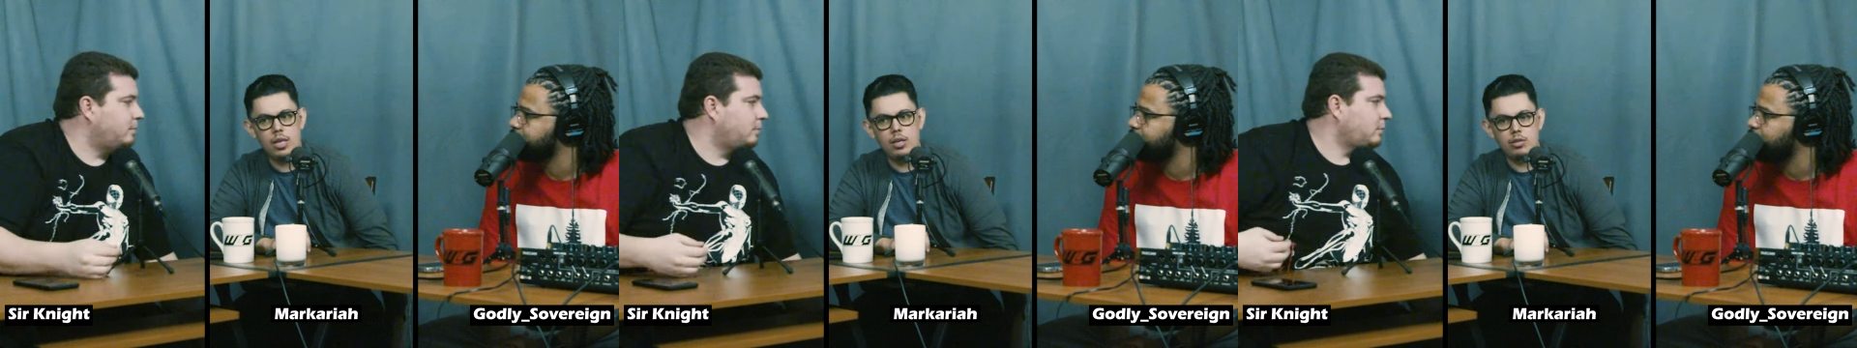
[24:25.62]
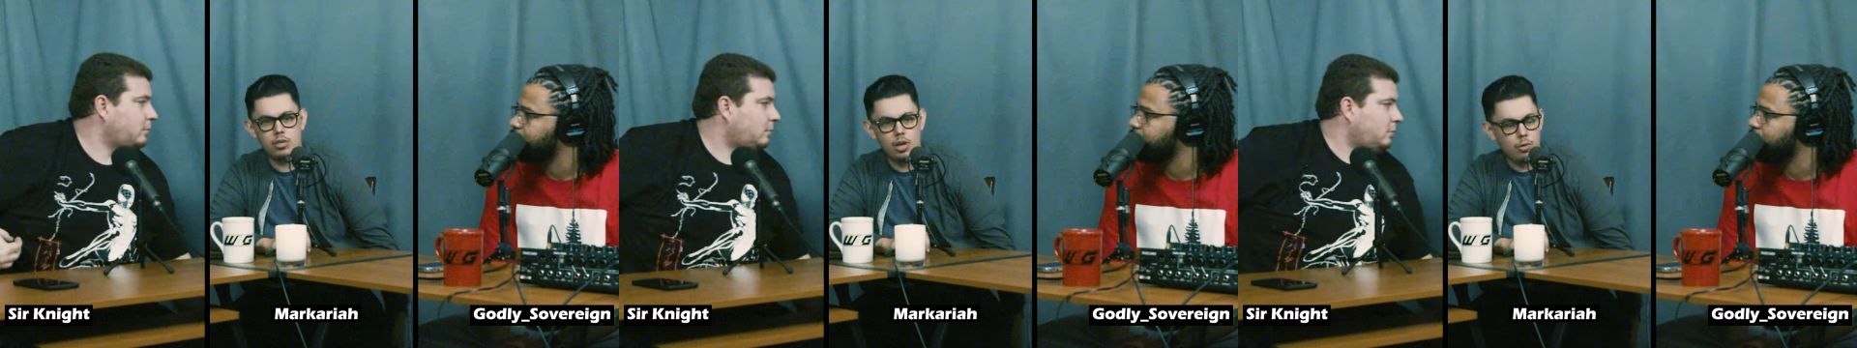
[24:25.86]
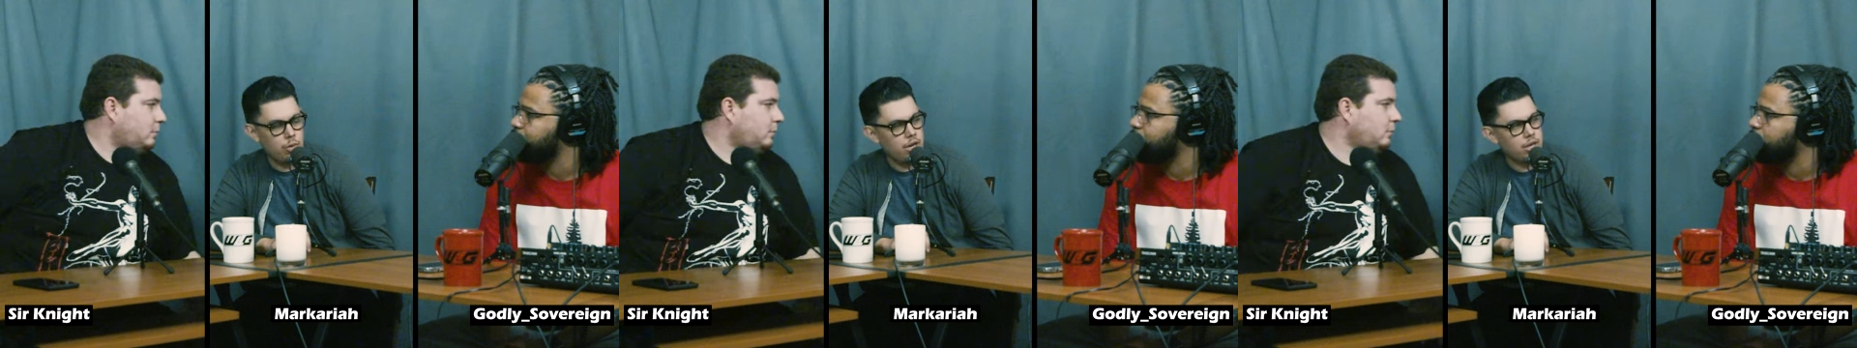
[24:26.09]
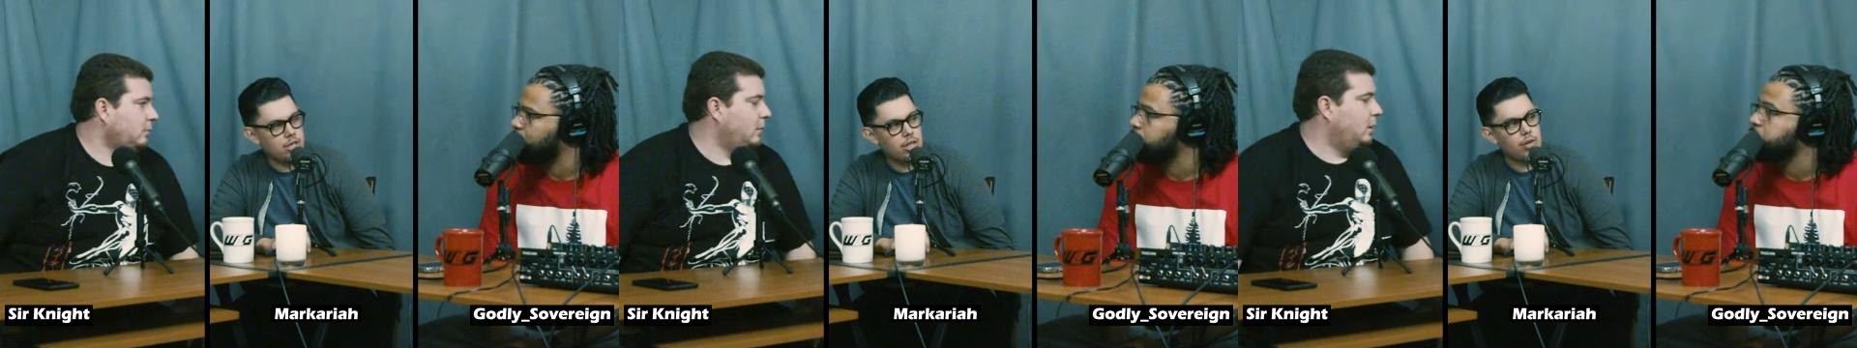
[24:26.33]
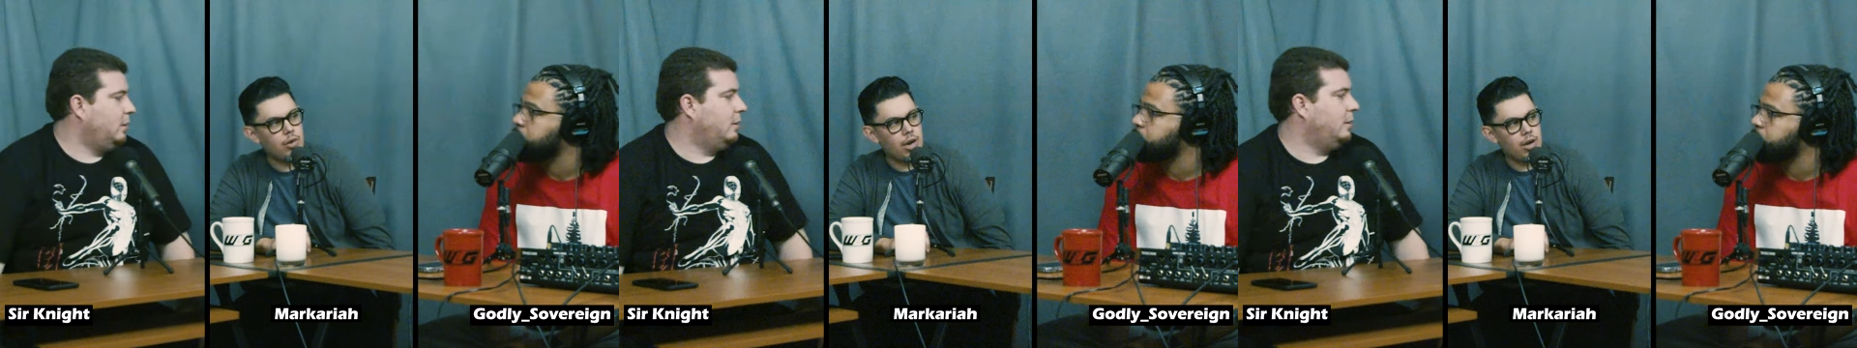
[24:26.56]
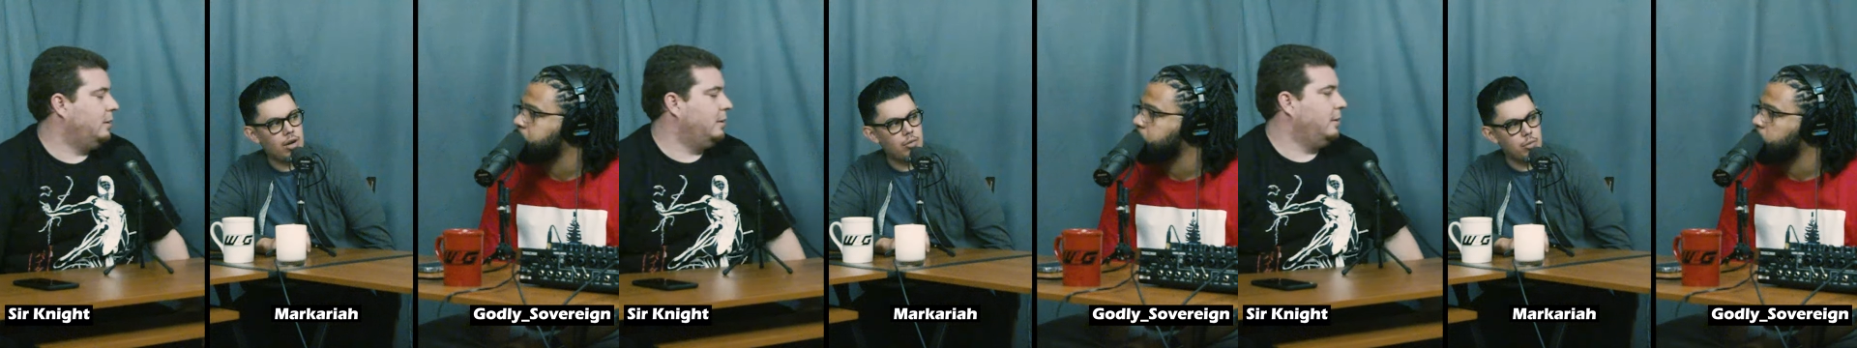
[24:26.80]
Speaker 1: they started running to the
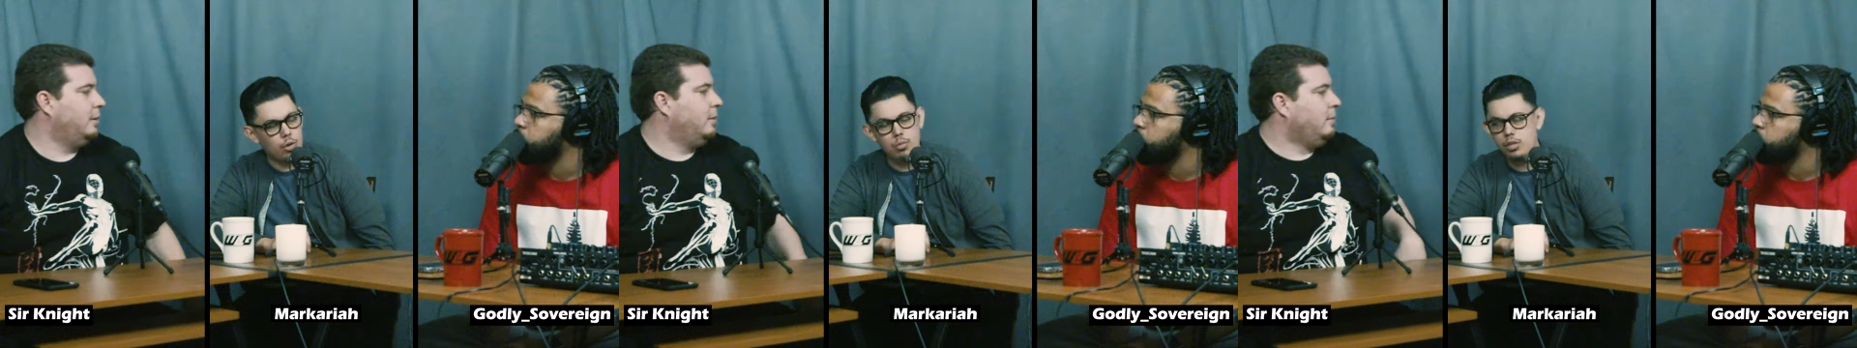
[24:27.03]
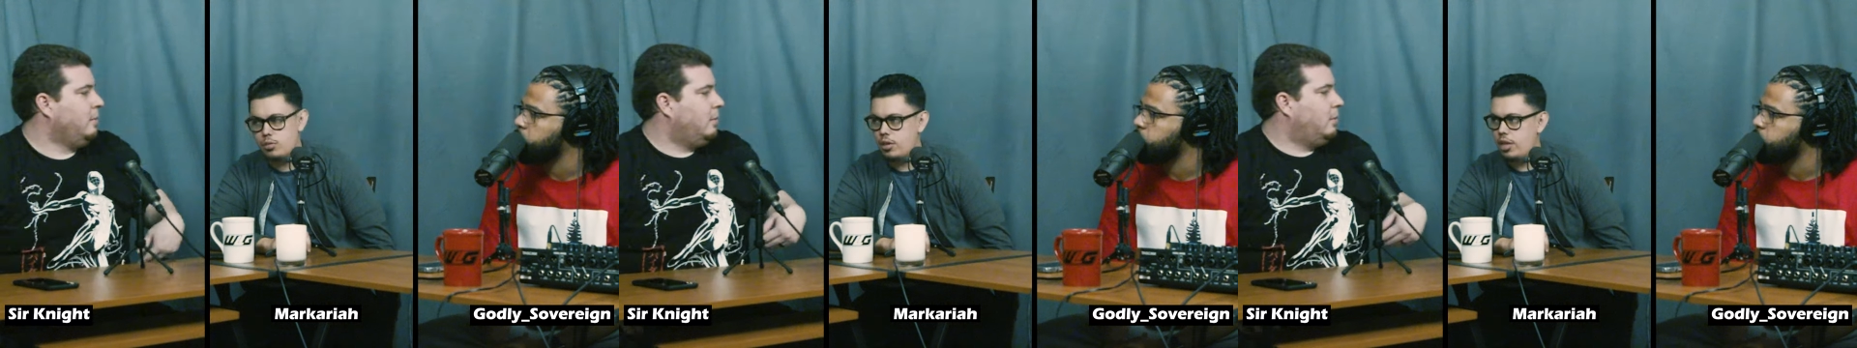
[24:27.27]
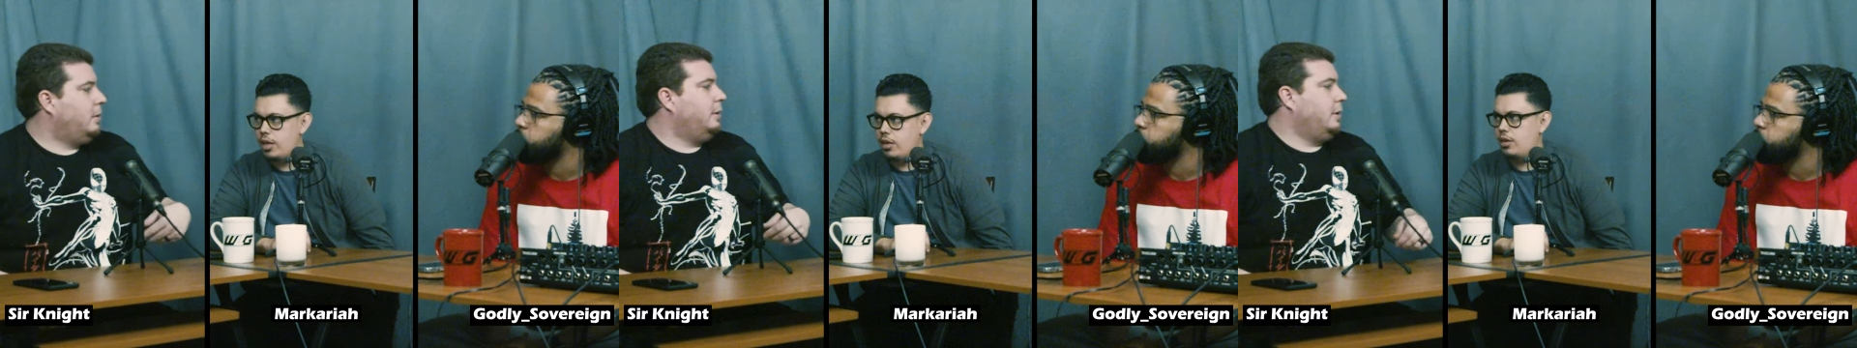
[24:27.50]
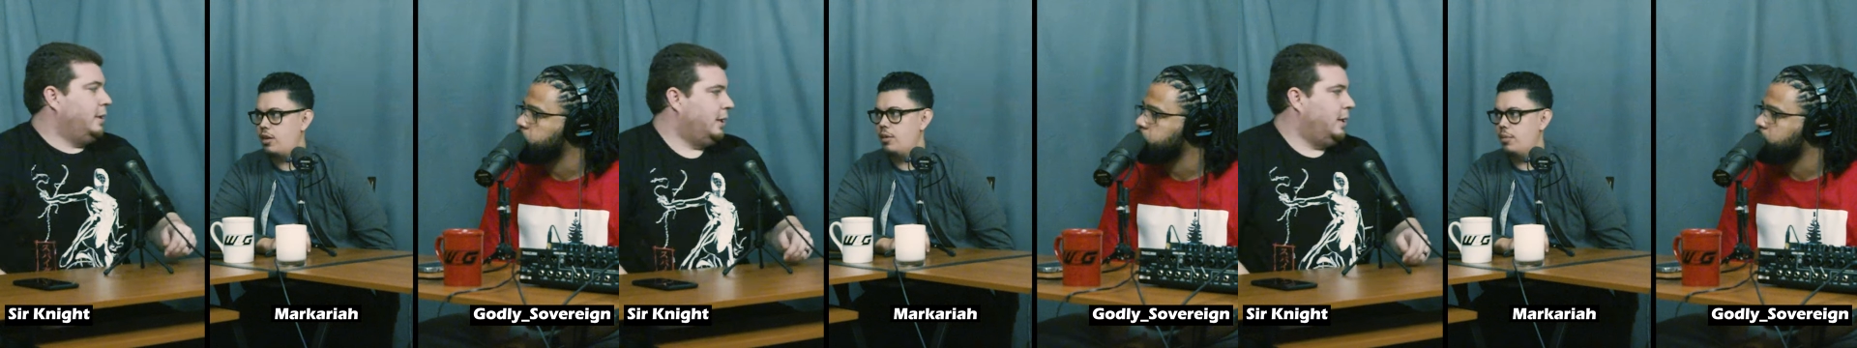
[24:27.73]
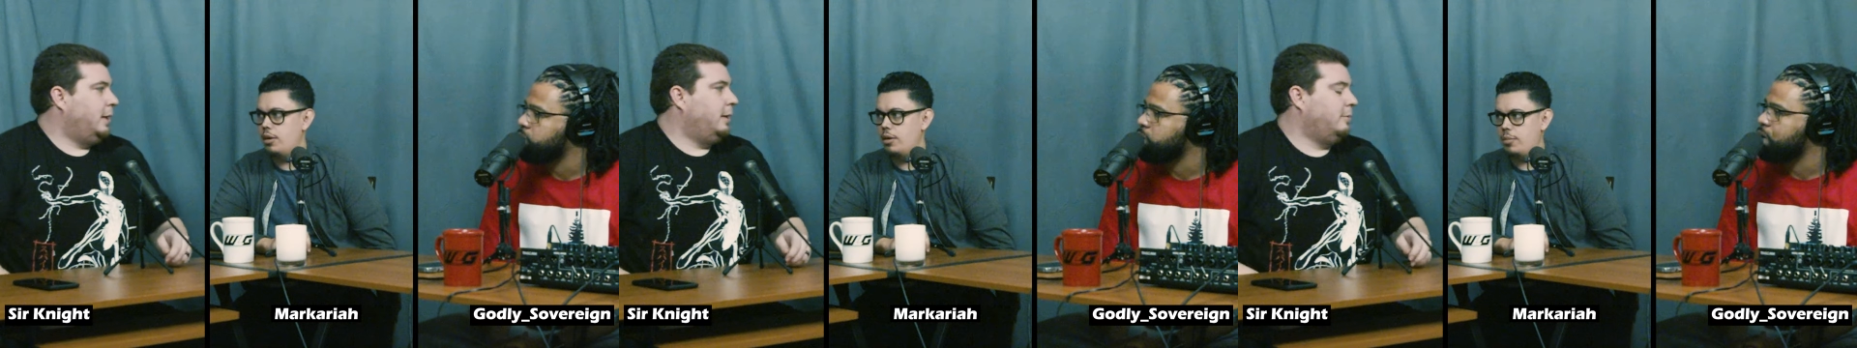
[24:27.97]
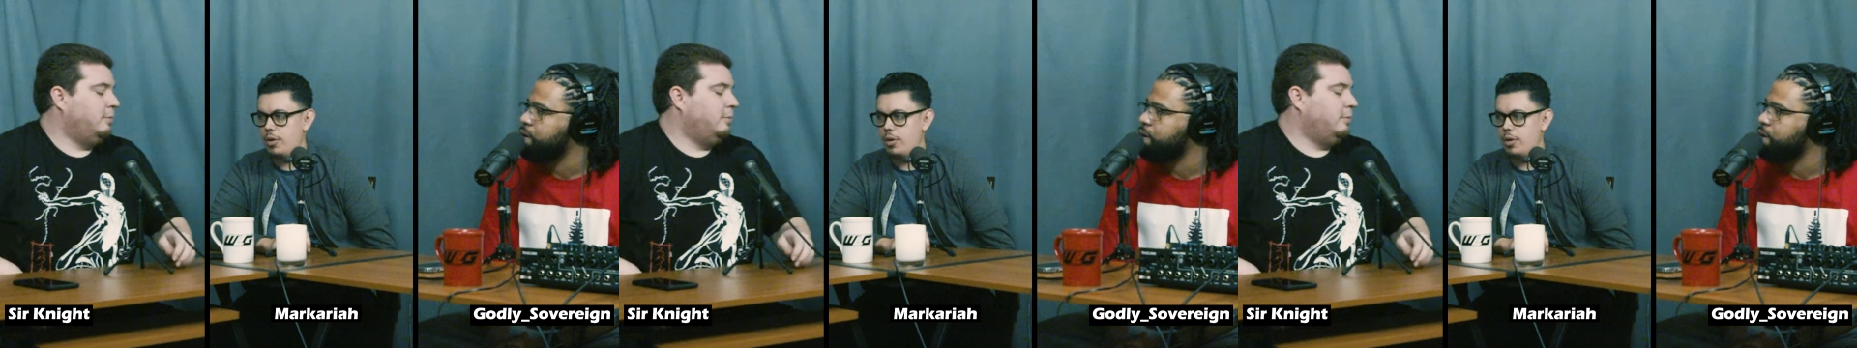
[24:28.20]
ground. MOBAs were like yeah,